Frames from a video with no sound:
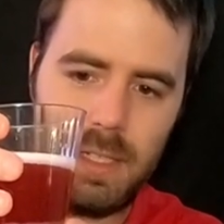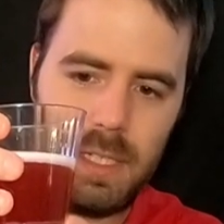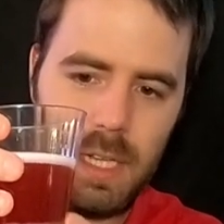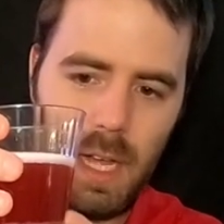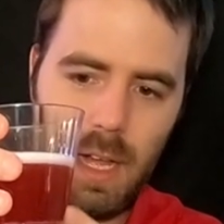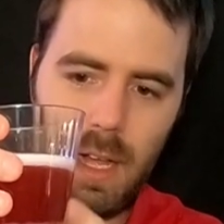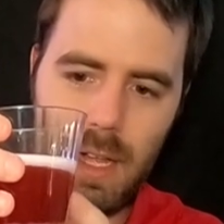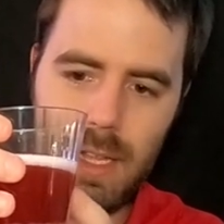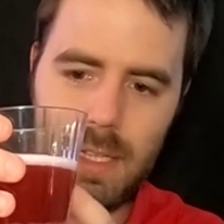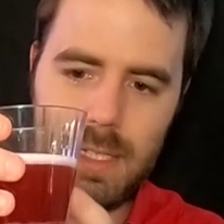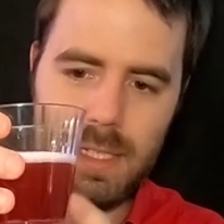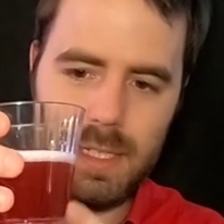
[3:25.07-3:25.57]

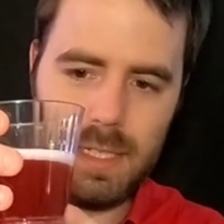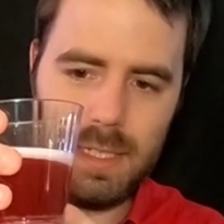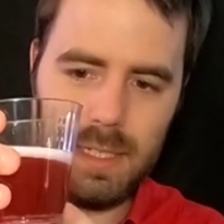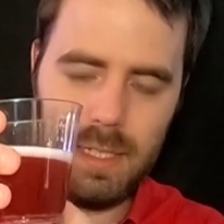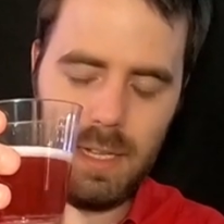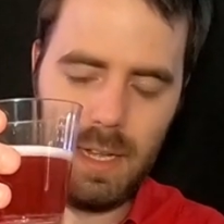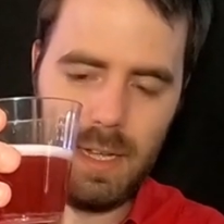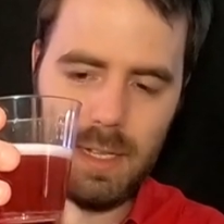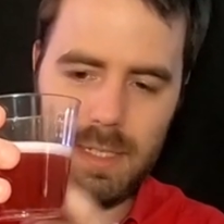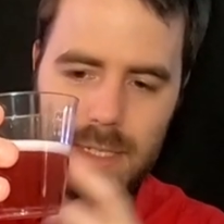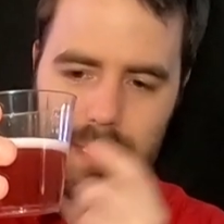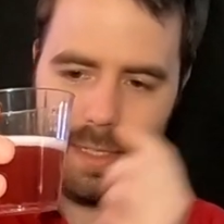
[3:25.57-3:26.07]
Tons
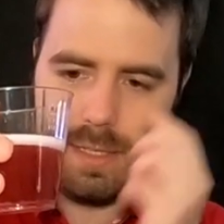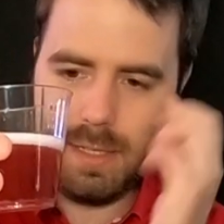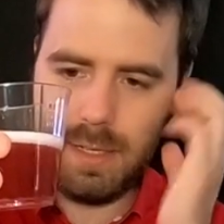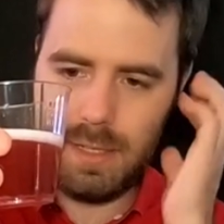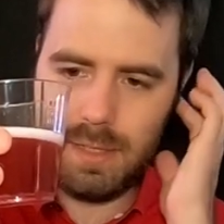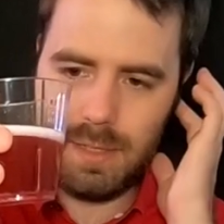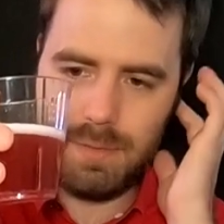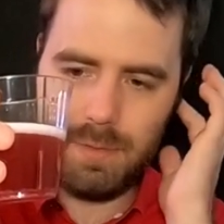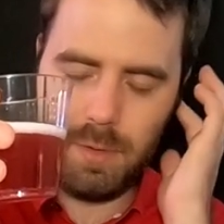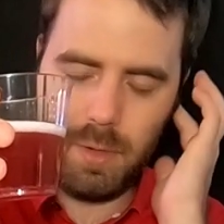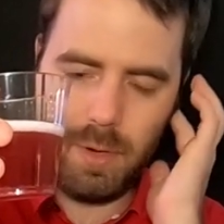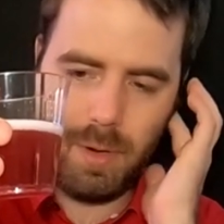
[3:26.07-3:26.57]
and tons and
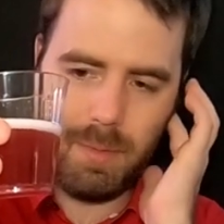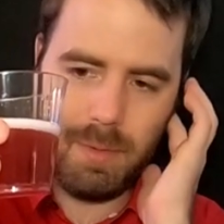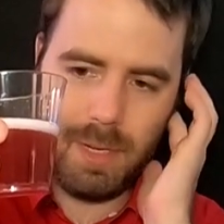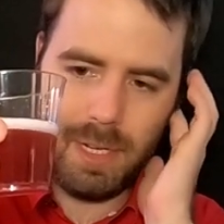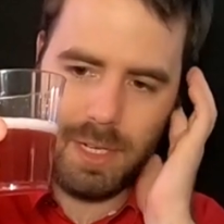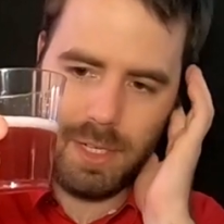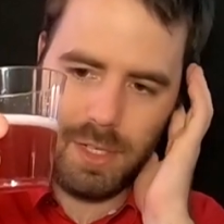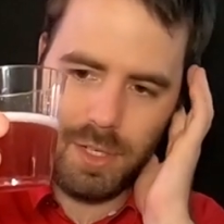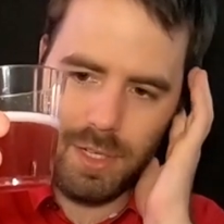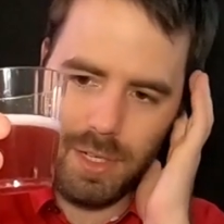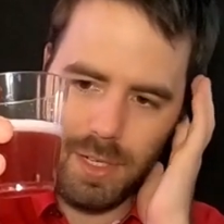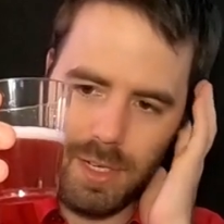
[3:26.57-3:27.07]
tons of
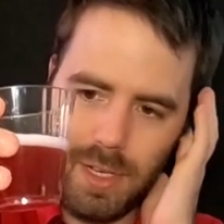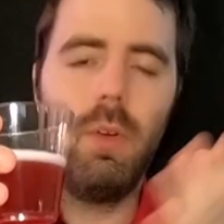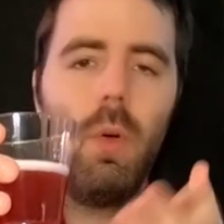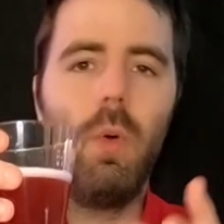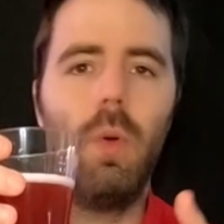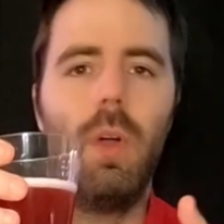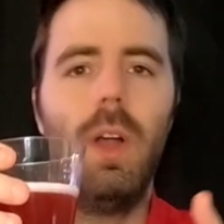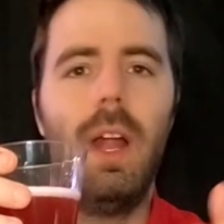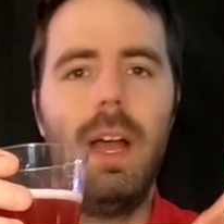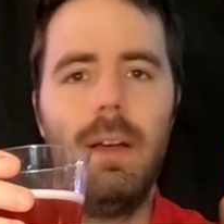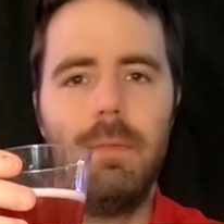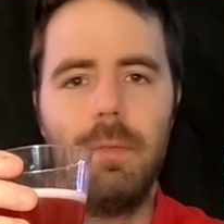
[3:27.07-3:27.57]
carbonation,
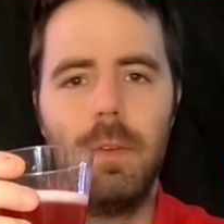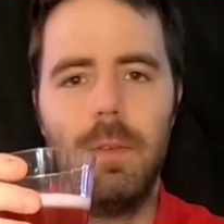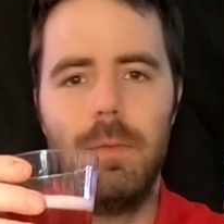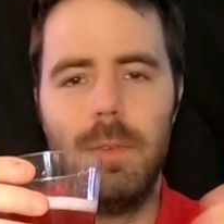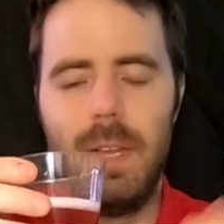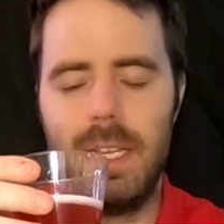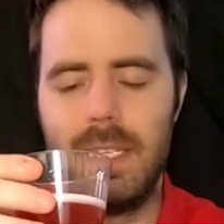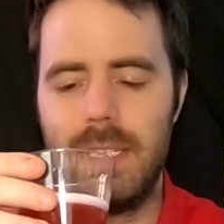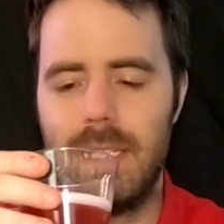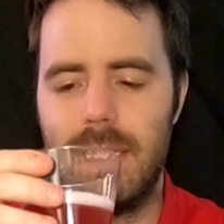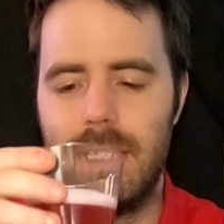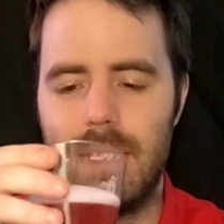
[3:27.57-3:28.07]
or
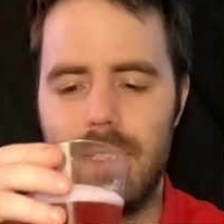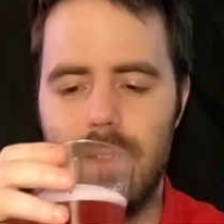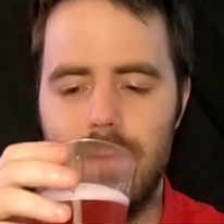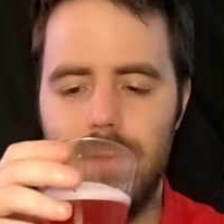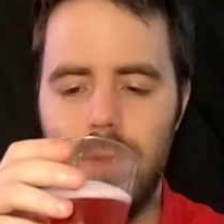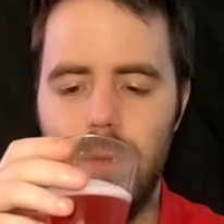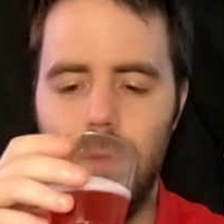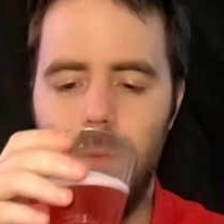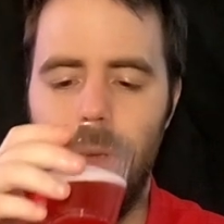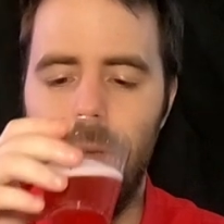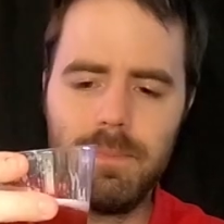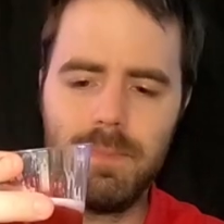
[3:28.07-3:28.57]
effervescence
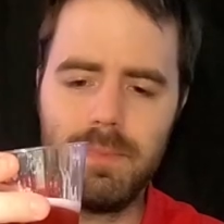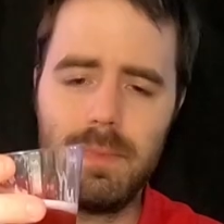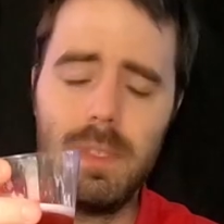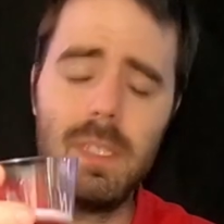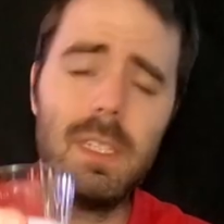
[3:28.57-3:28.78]
if you will.